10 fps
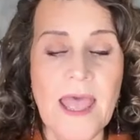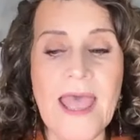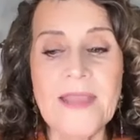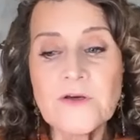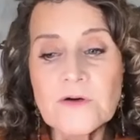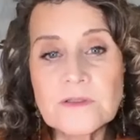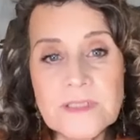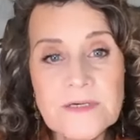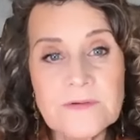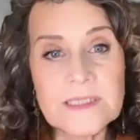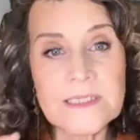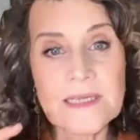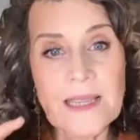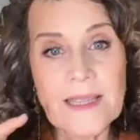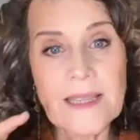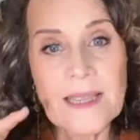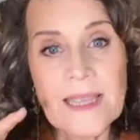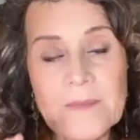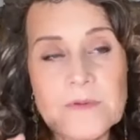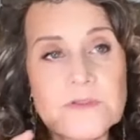And you're literally
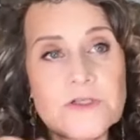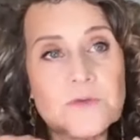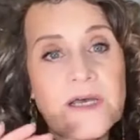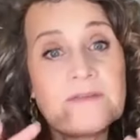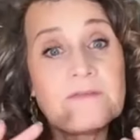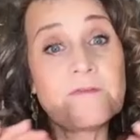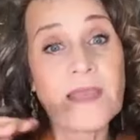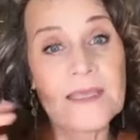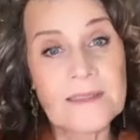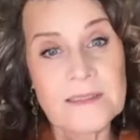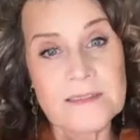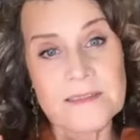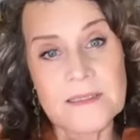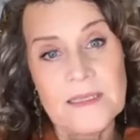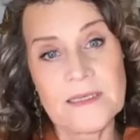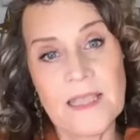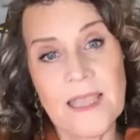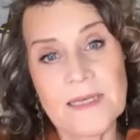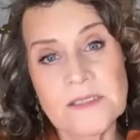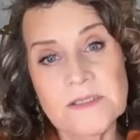able to unveil it in
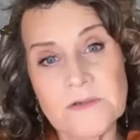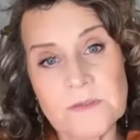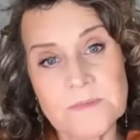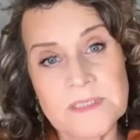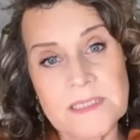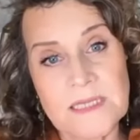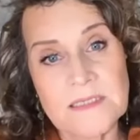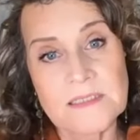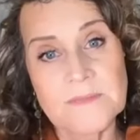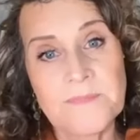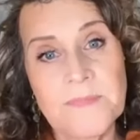any circumstance.